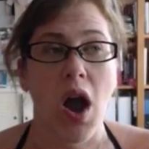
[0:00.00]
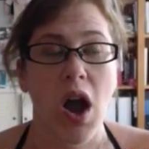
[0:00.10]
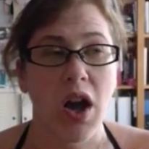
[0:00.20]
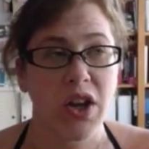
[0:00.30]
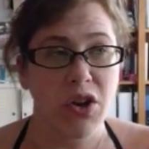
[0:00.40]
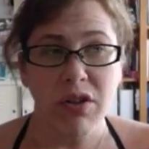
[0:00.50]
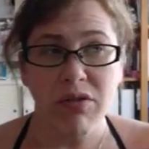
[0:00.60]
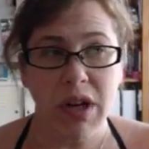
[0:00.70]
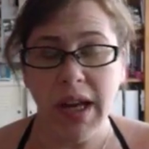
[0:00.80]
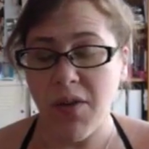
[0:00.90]
I only
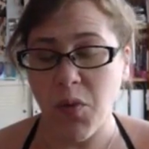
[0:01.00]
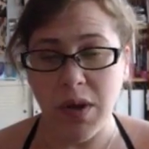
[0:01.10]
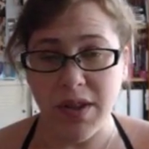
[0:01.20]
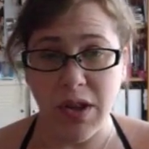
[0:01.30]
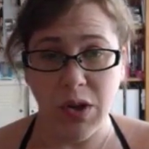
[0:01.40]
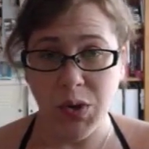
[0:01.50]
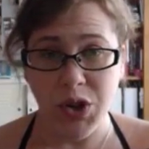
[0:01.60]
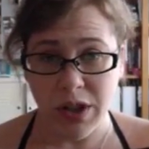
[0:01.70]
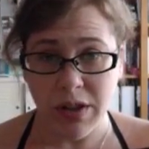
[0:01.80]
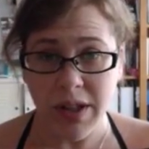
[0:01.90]
really have one
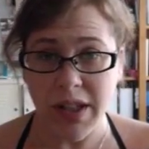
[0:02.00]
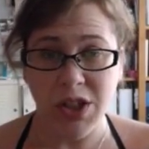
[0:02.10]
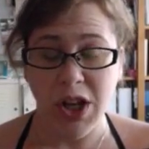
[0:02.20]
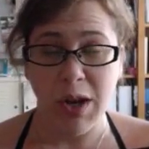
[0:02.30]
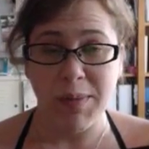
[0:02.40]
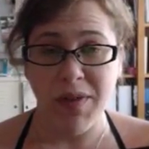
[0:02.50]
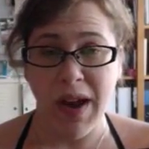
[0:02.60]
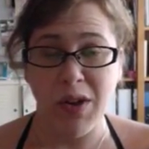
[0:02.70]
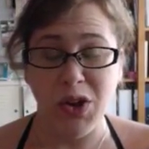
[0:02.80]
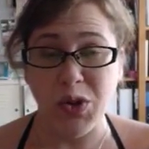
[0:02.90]
solution in terms of
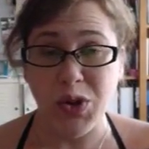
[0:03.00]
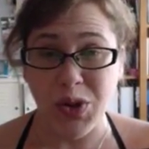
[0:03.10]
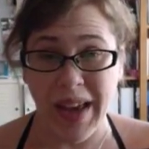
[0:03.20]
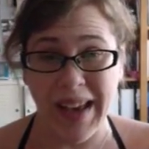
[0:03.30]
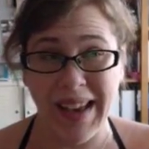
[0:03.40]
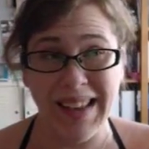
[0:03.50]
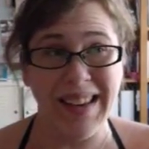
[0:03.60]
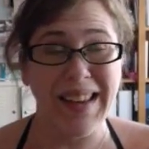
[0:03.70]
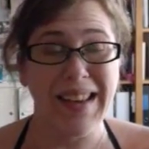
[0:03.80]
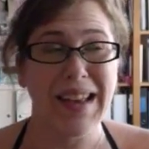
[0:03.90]
how you do that.
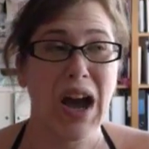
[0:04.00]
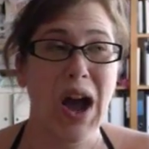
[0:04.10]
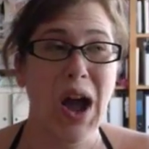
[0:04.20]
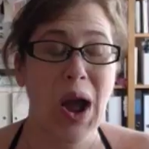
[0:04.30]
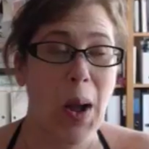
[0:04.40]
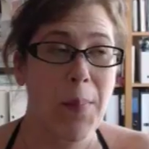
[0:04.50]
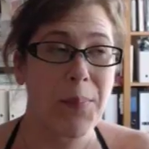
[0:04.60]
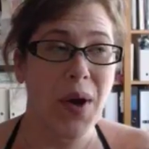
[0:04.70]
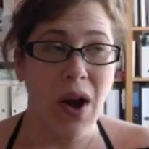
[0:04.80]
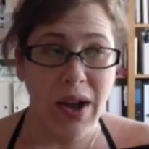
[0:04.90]

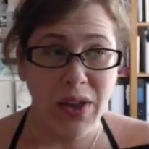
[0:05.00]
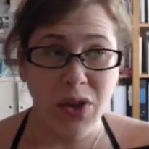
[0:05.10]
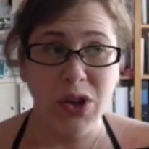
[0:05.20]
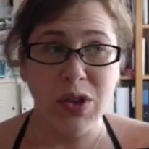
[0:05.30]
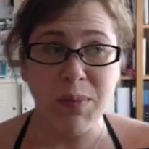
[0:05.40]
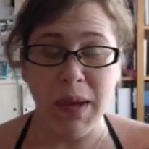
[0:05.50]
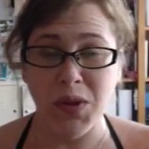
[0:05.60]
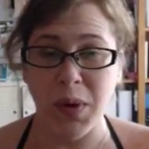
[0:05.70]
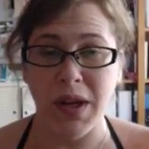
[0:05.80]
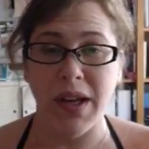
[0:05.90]
Either you spend
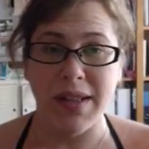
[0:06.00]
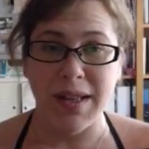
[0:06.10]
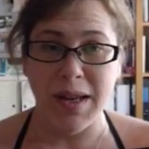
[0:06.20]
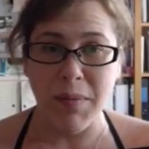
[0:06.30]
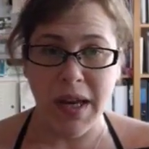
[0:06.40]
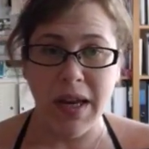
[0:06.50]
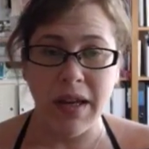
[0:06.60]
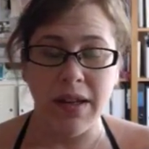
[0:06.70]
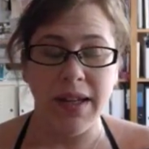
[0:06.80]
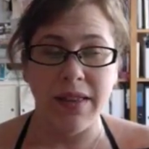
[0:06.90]
20 years like
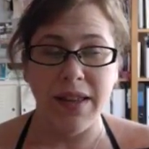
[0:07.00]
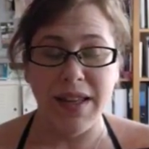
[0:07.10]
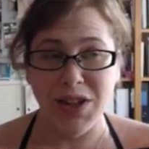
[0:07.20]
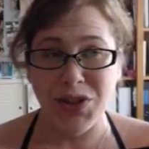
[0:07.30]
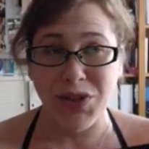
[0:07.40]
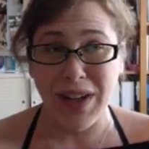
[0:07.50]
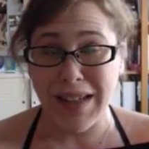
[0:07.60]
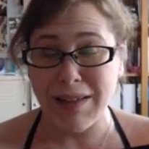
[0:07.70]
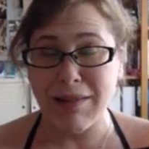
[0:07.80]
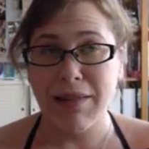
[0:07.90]
me in the
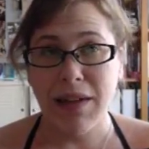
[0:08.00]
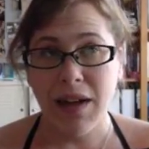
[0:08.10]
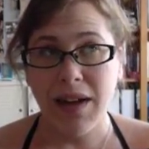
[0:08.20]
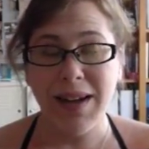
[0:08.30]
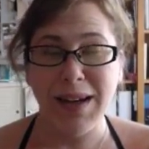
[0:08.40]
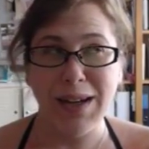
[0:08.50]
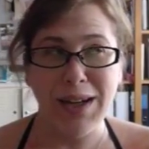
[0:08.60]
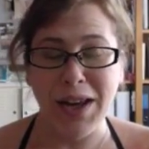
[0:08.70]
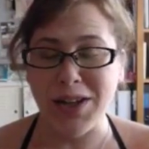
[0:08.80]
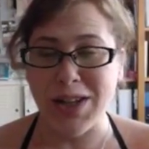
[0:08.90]
industry,
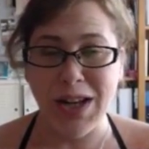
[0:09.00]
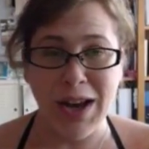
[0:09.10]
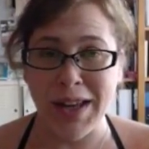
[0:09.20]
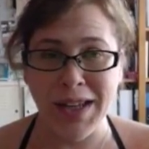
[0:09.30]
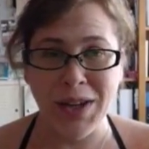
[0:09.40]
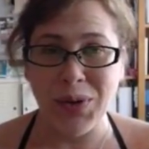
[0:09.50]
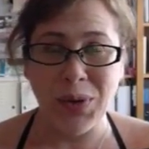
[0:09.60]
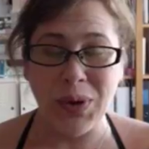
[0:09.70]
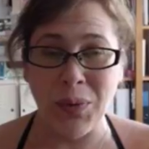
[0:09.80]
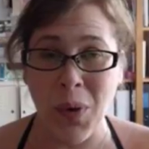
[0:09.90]
kind of just learning it
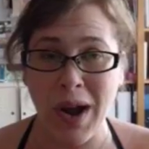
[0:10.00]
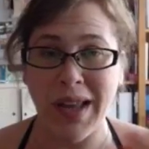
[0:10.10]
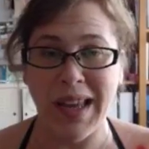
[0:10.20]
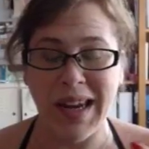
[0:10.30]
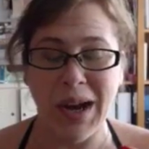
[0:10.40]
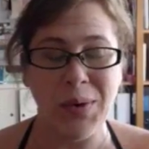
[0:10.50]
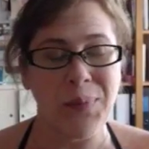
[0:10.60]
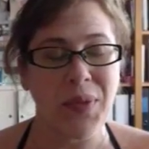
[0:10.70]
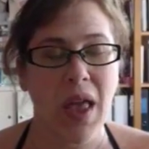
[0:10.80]
all and working it out,